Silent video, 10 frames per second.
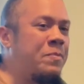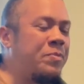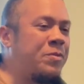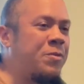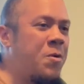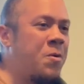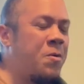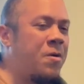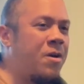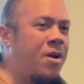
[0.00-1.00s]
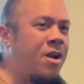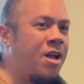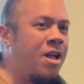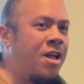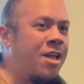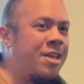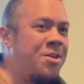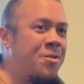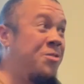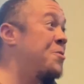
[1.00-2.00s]
So
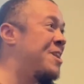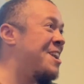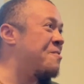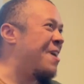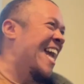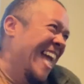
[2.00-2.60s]
do it anyway